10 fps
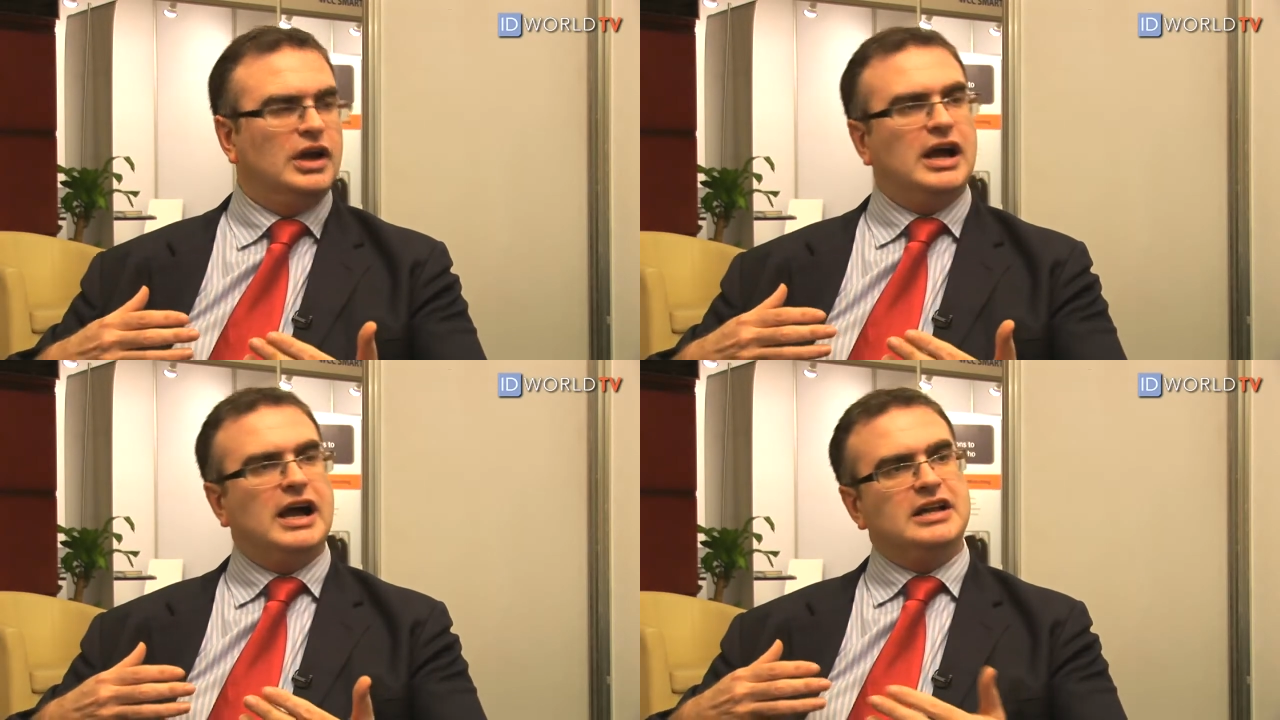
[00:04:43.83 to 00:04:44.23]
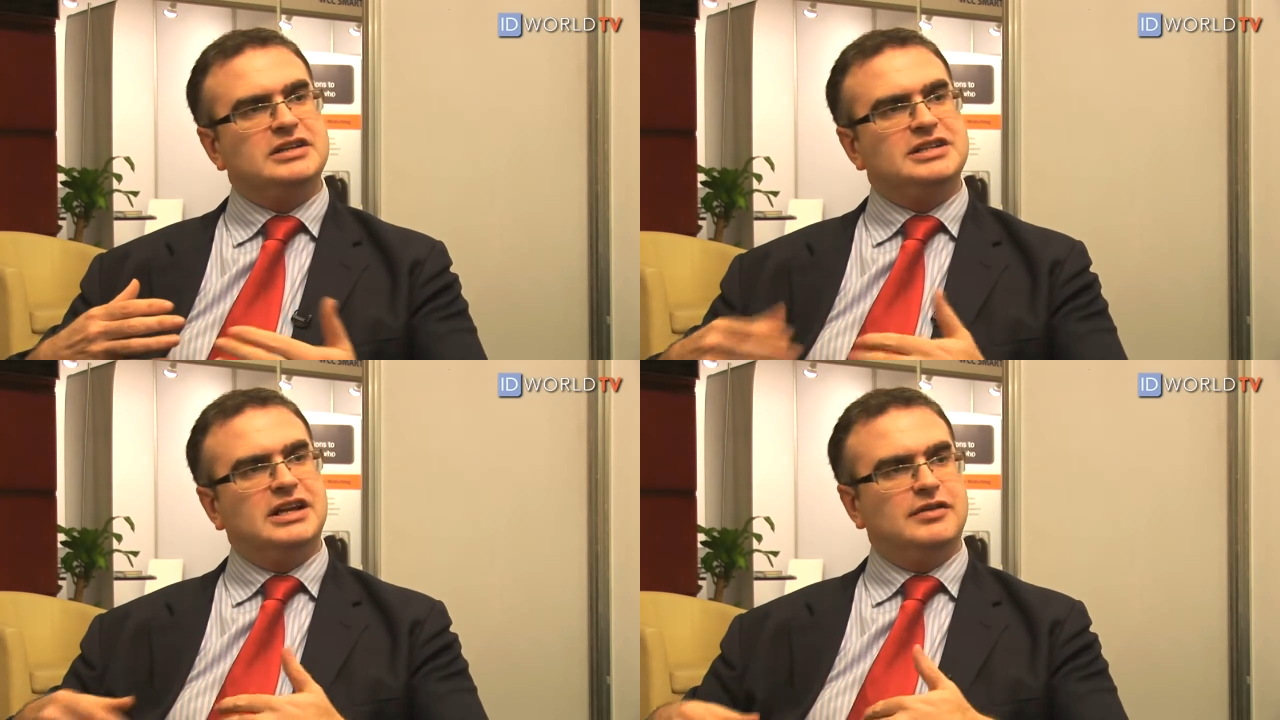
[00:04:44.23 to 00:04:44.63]

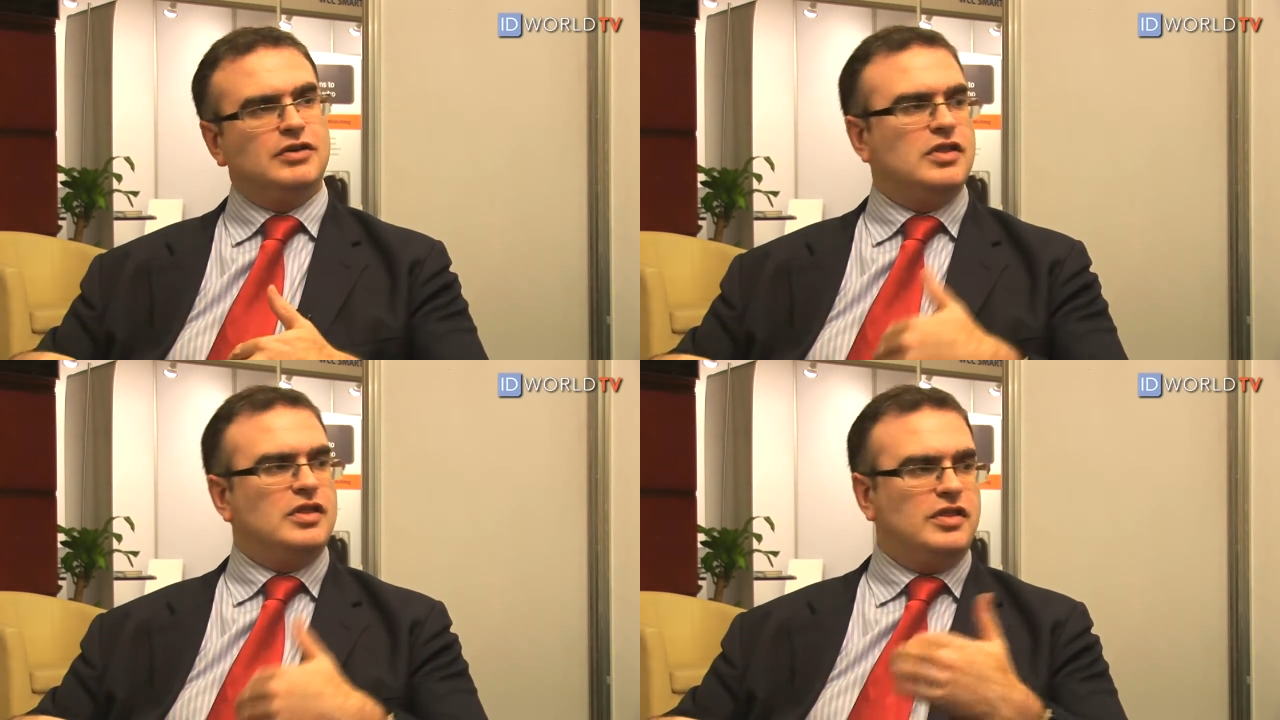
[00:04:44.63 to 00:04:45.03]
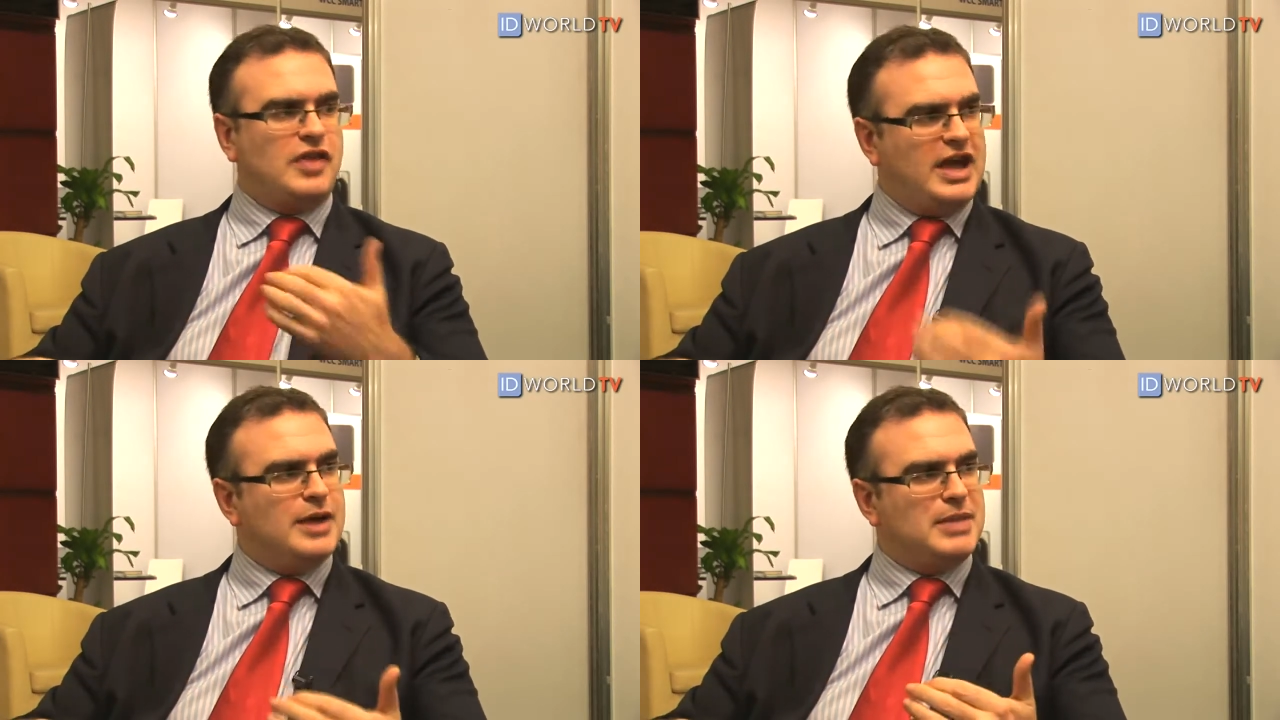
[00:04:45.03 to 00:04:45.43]
and deliver
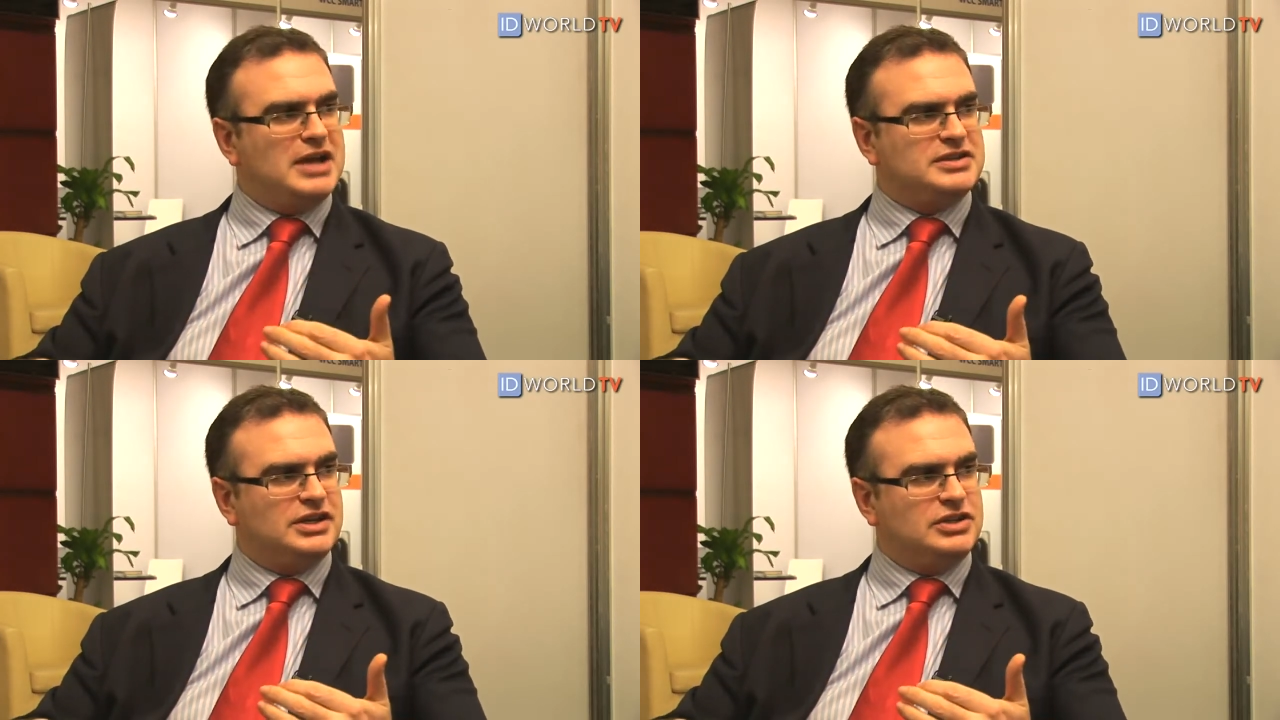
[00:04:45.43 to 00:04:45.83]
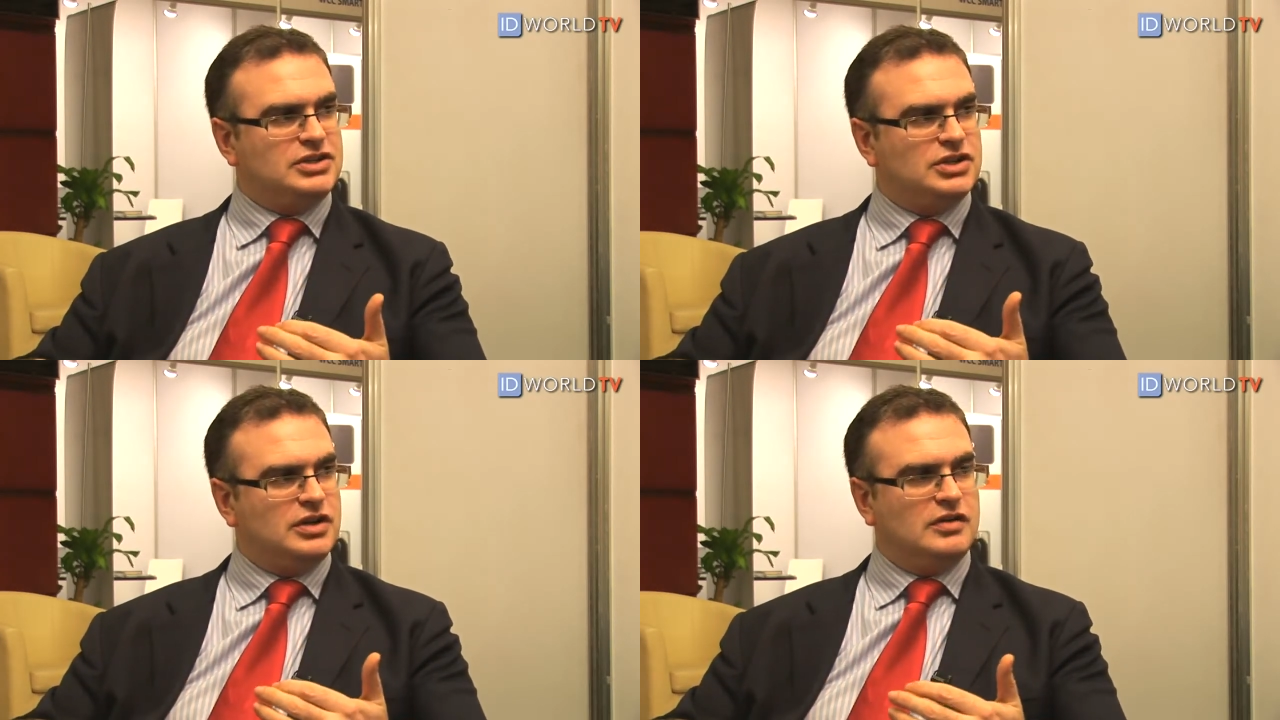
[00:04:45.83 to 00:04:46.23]
their
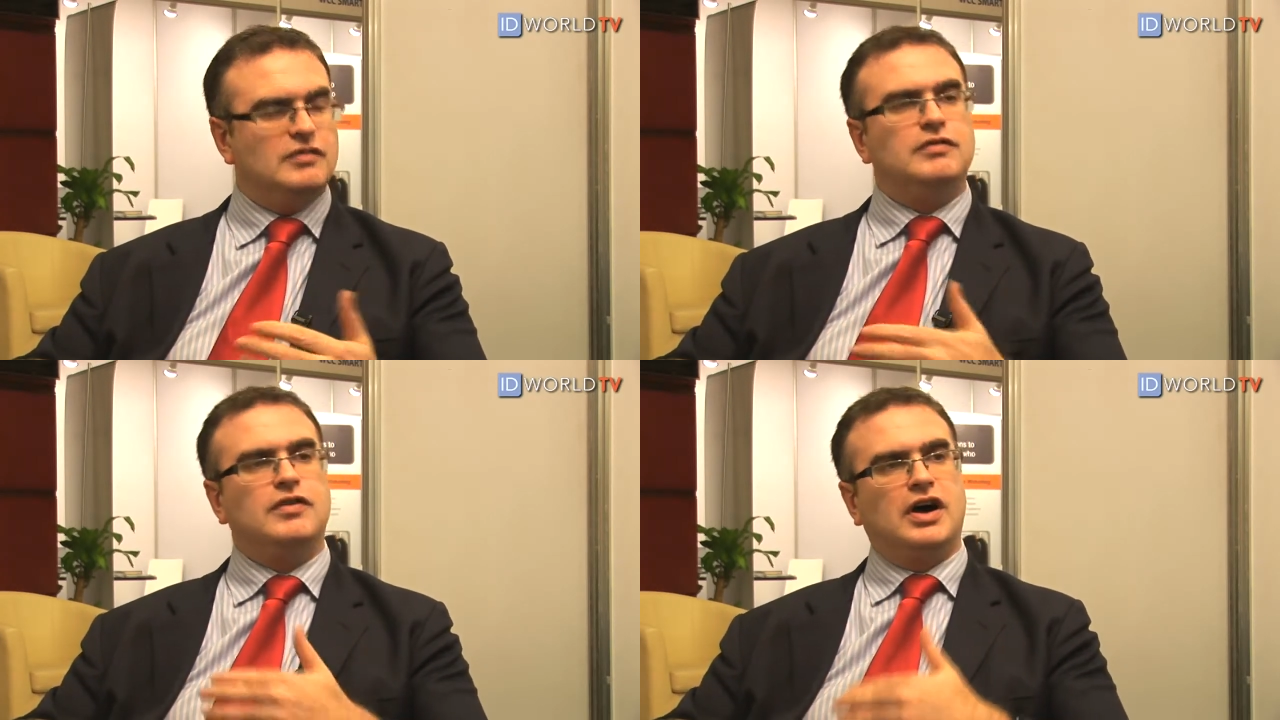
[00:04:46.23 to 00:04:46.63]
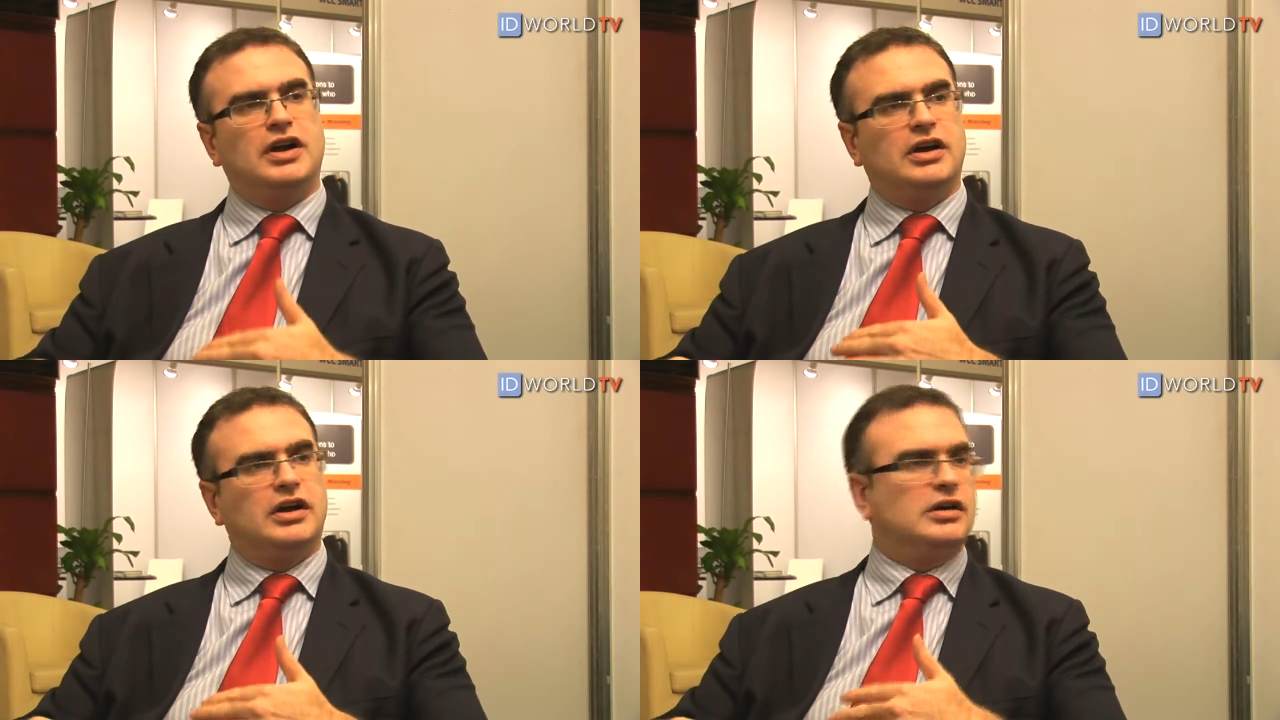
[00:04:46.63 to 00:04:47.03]
message
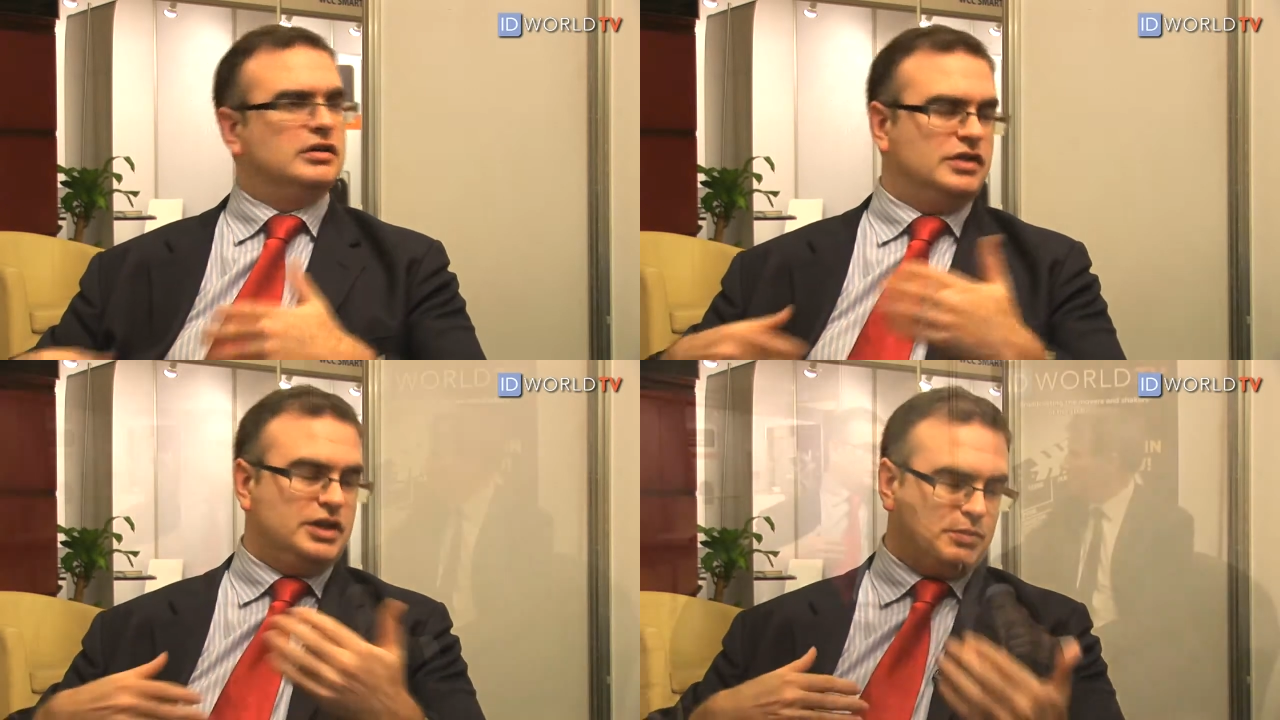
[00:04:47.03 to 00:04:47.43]
via the